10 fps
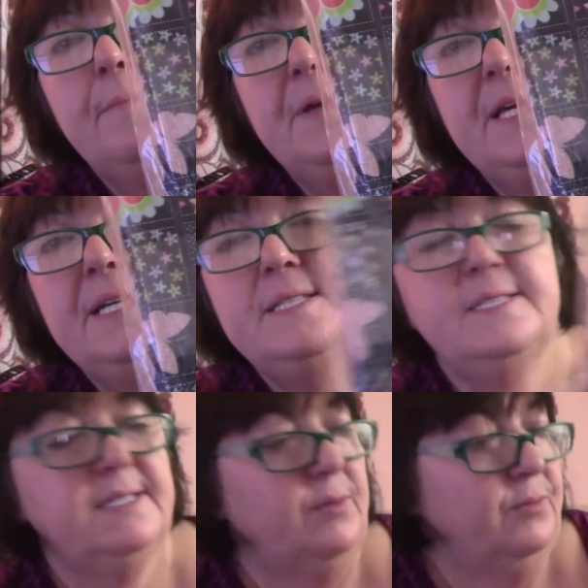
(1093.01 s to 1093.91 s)

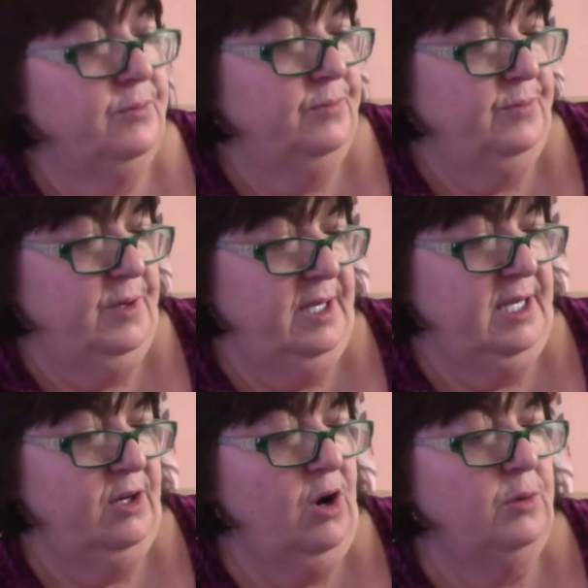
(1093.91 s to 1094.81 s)
because it
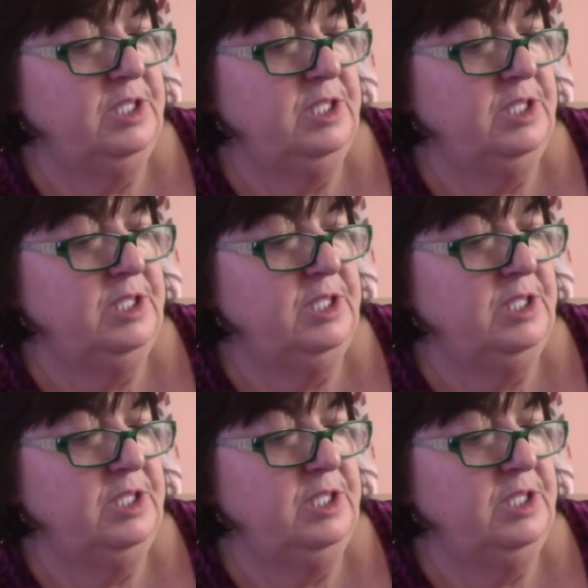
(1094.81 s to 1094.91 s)
can always